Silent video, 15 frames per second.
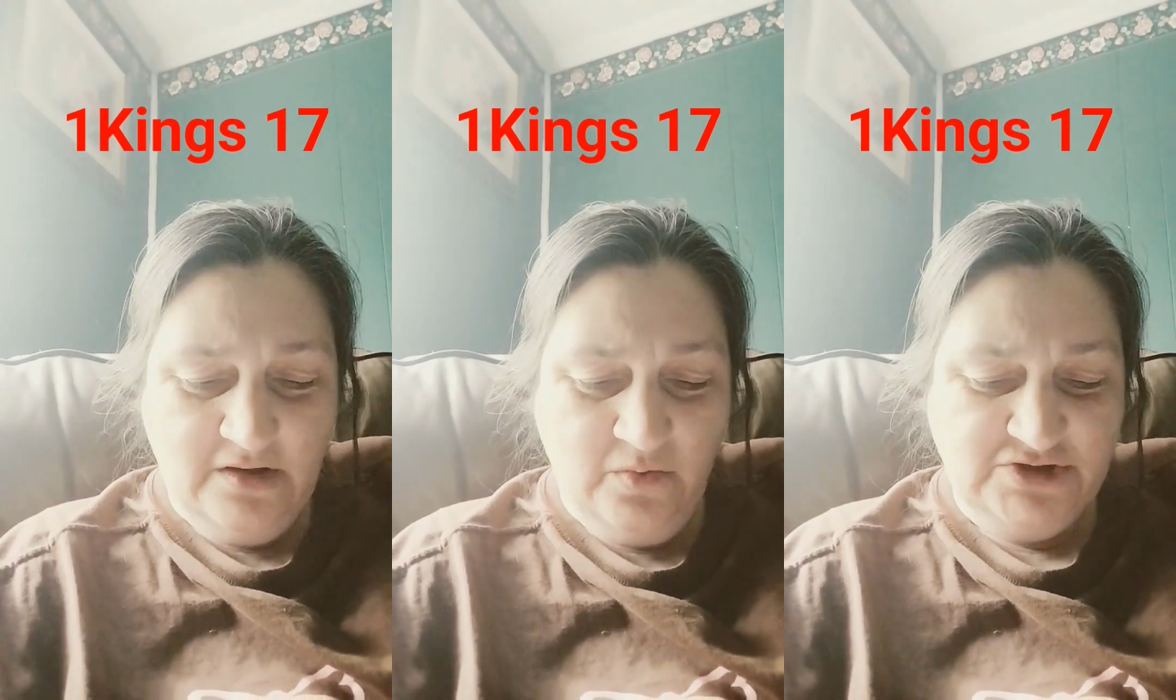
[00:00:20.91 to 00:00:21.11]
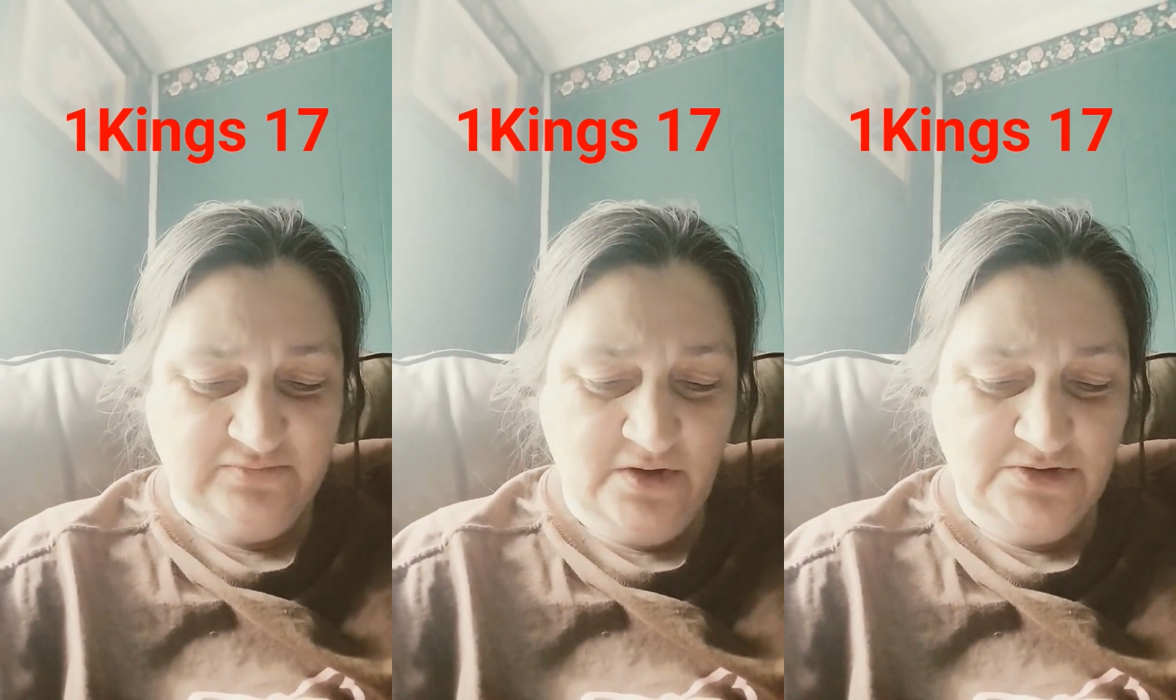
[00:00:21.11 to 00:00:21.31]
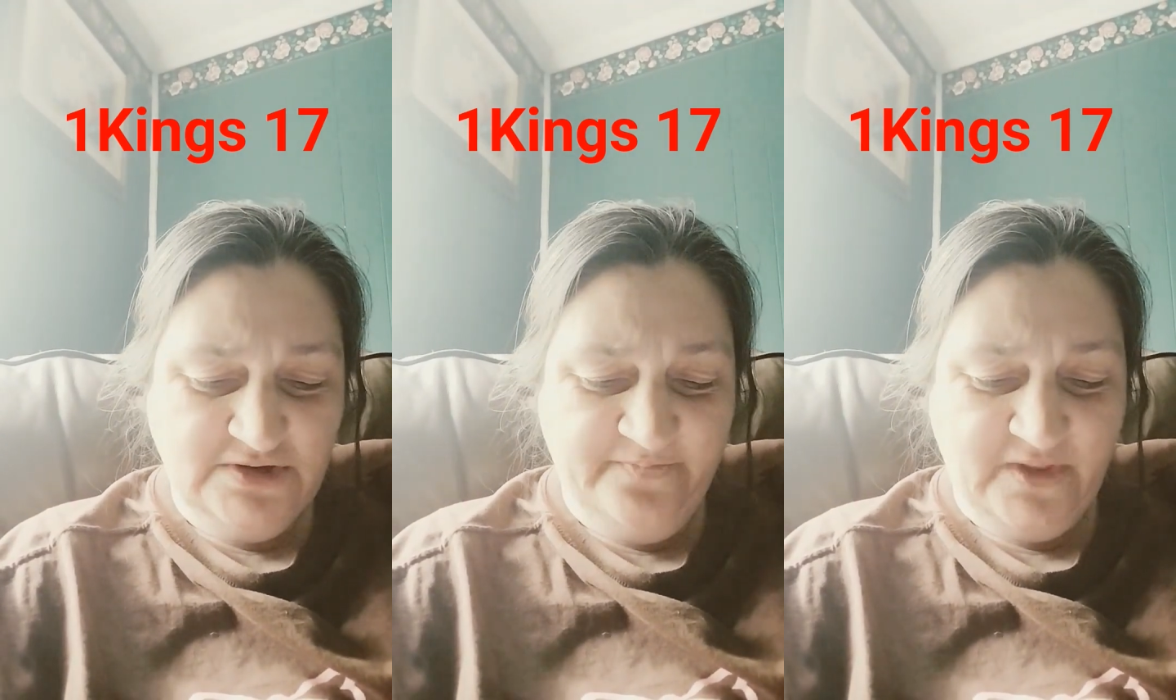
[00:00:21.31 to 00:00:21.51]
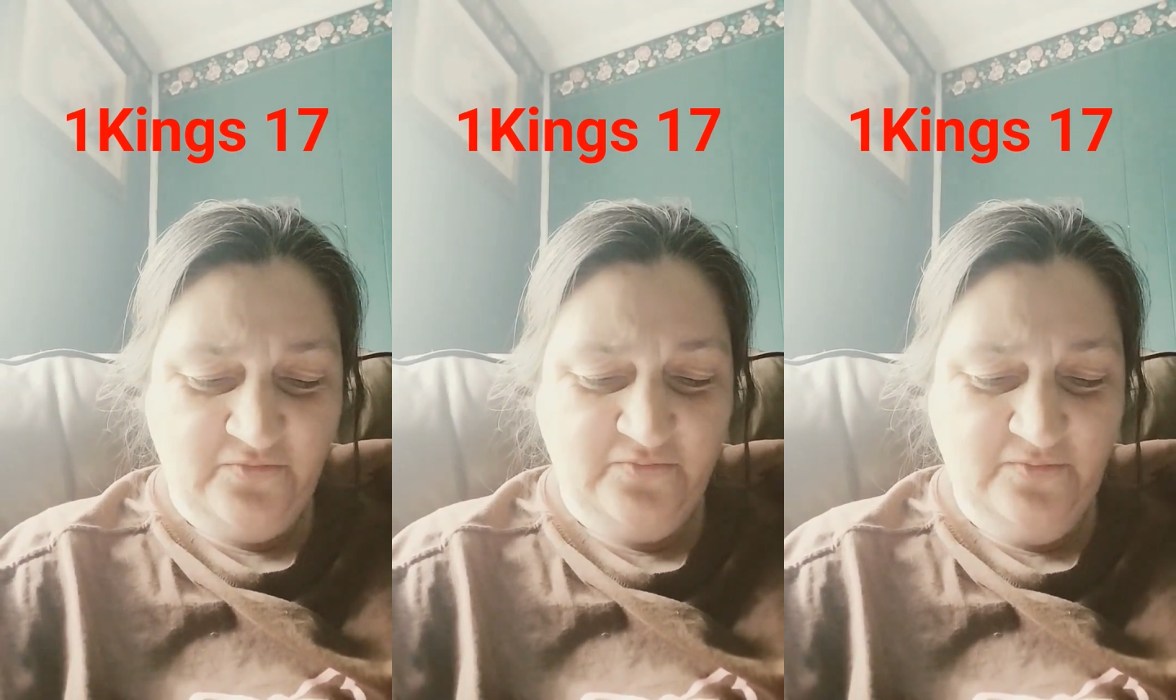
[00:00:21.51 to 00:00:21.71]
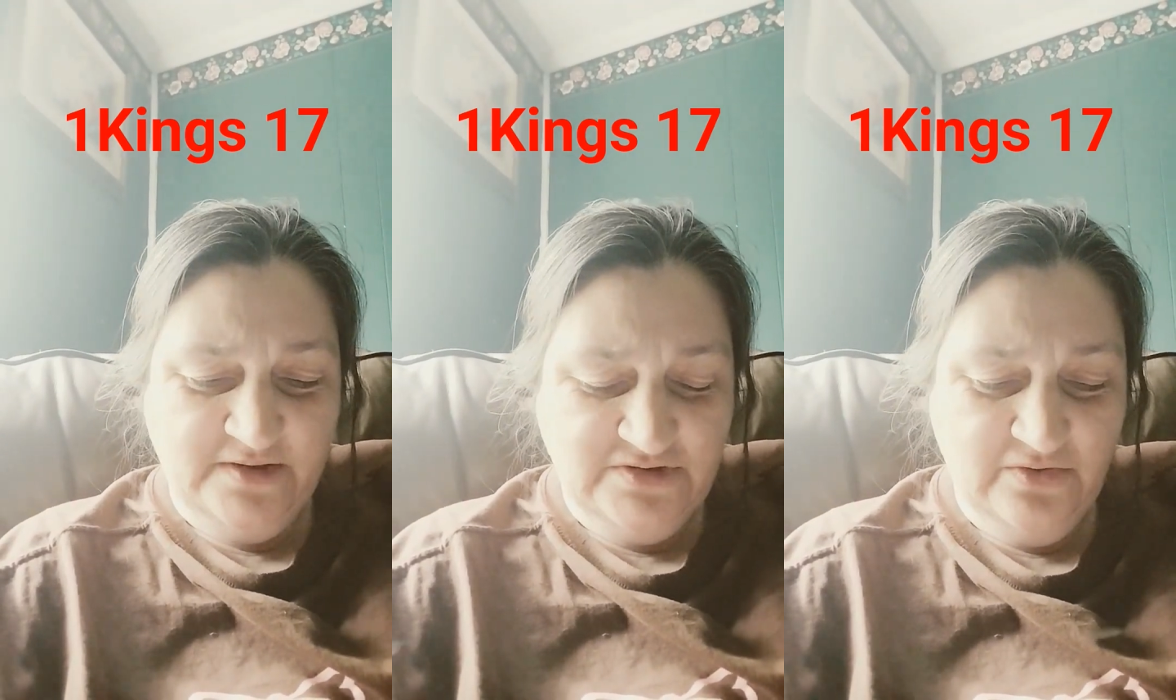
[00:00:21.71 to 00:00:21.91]
which flows
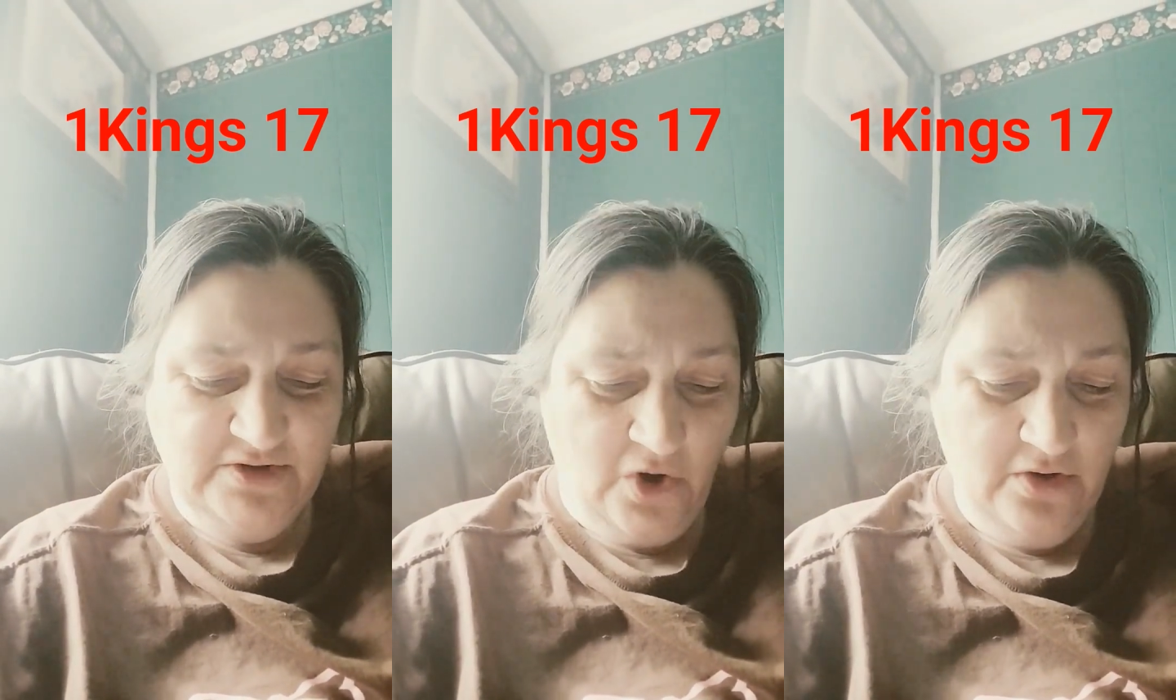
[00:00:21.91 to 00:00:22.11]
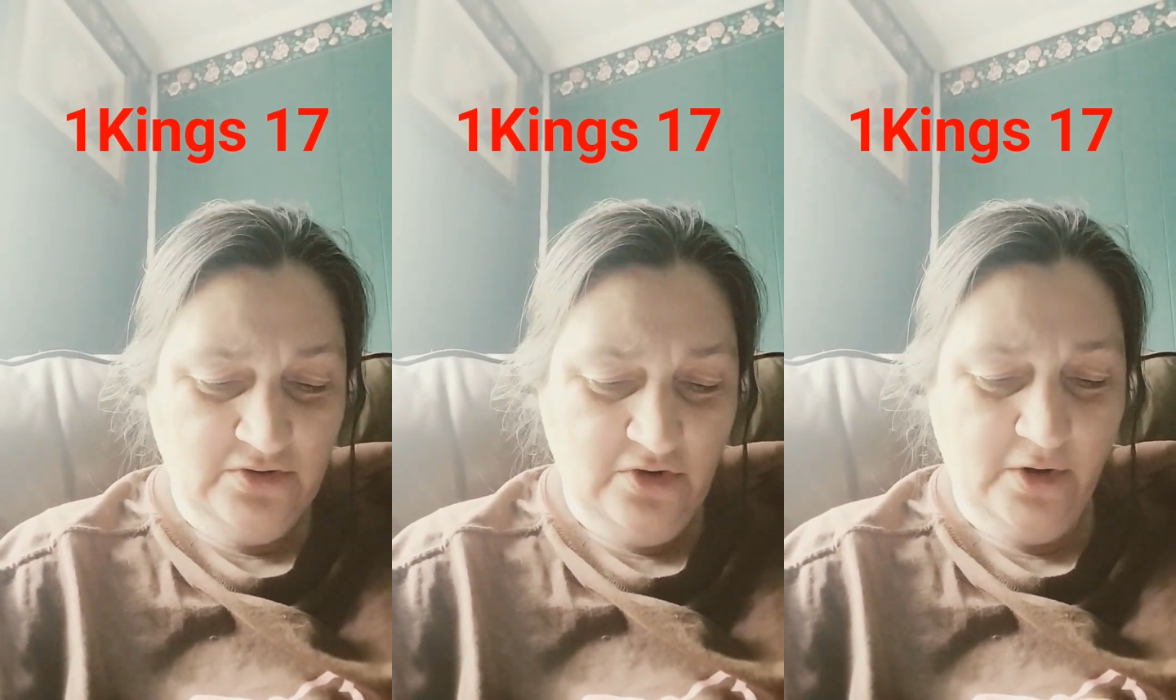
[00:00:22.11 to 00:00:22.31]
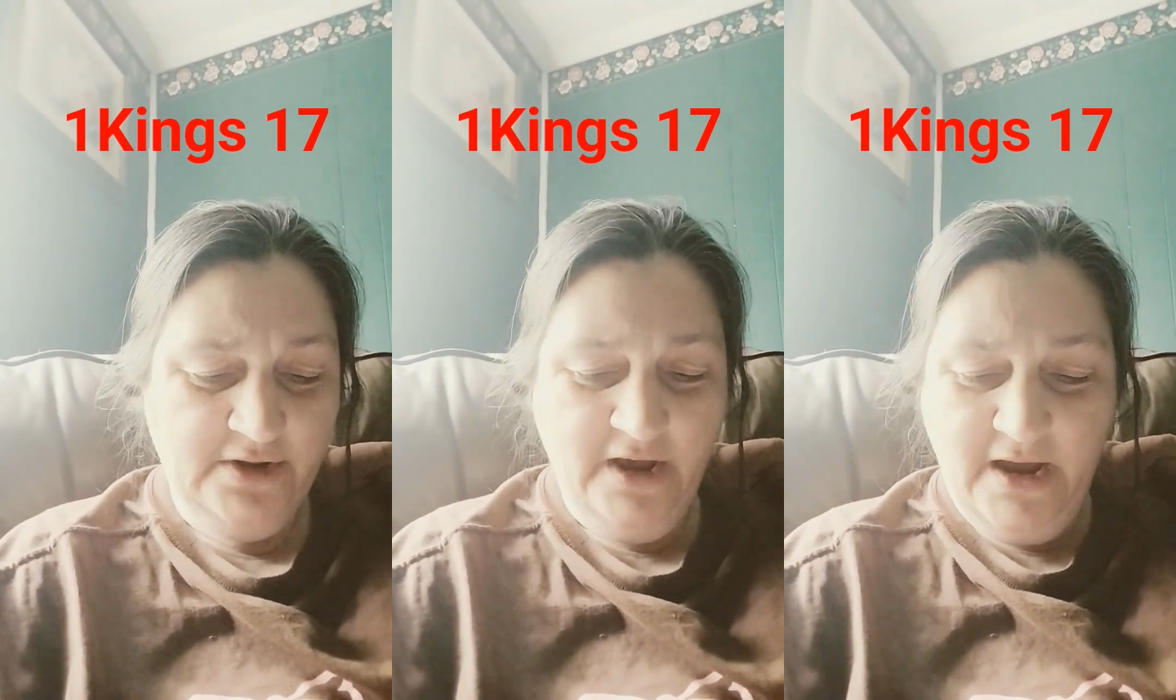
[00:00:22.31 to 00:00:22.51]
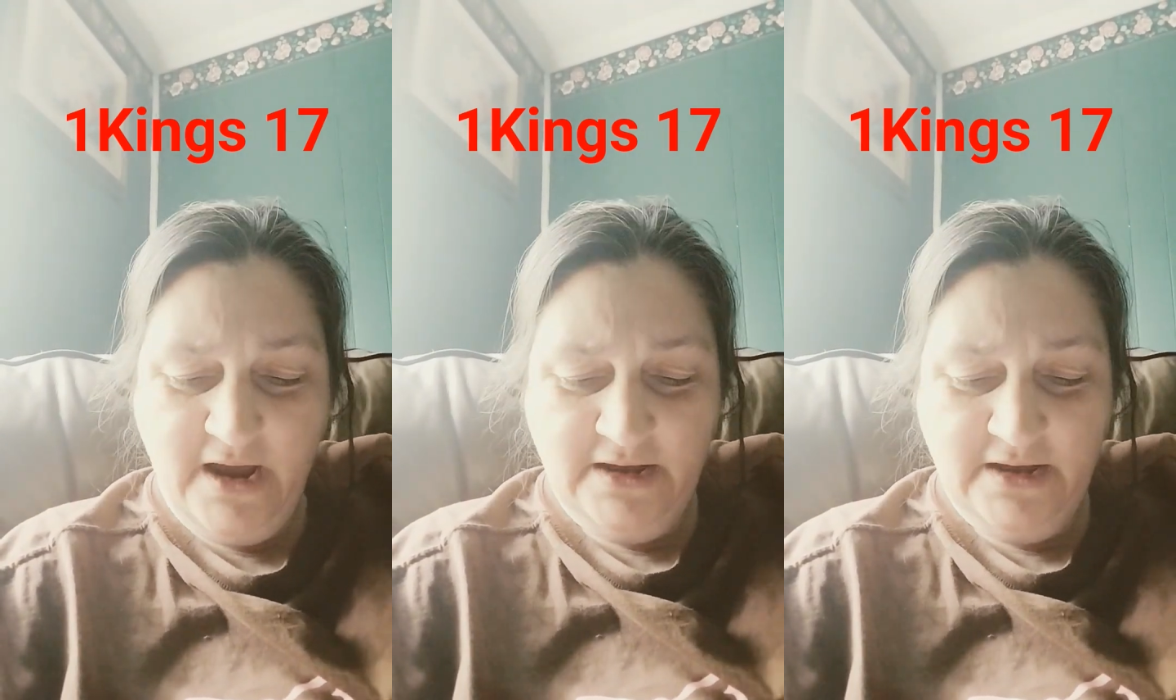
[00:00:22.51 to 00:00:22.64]
into the Jordan,